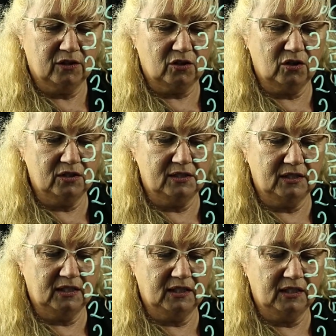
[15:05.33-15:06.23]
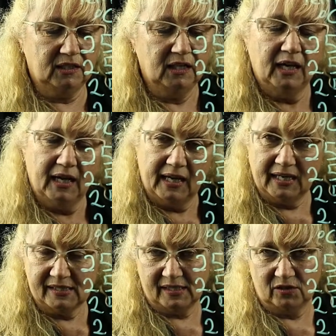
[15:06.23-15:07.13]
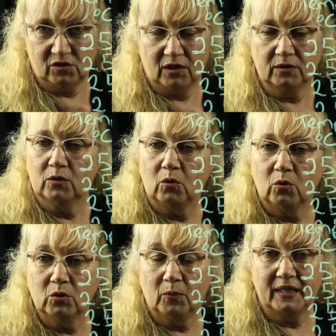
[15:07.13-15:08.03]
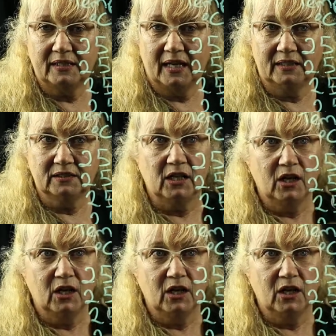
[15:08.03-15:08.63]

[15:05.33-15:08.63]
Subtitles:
30, etc., all the way down.